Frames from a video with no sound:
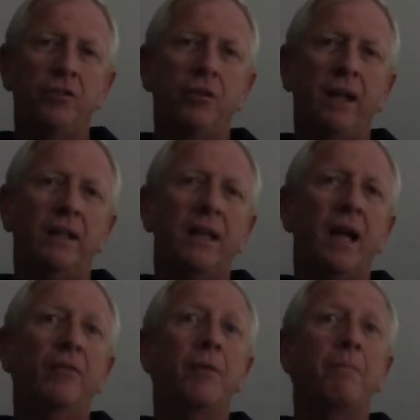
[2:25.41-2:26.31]
directly
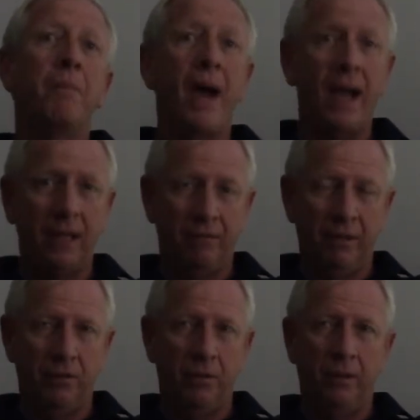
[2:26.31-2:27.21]
out the back of
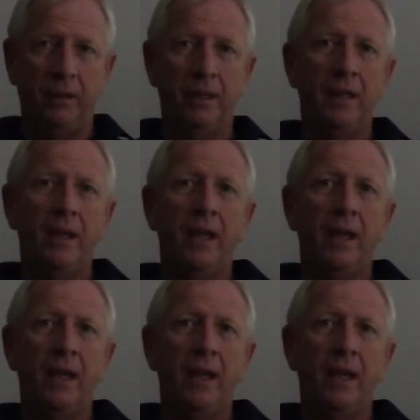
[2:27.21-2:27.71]
the toilet,